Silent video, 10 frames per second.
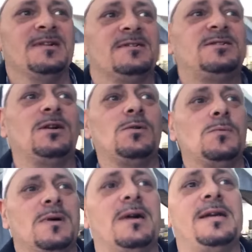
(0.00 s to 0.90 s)

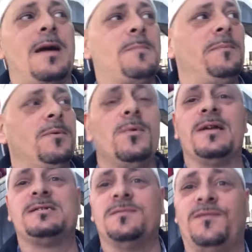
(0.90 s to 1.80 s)
So yeah, maybe we'll
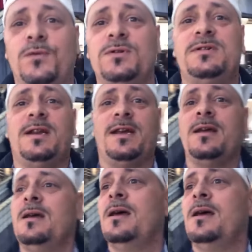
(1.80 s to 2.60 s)
get some food today.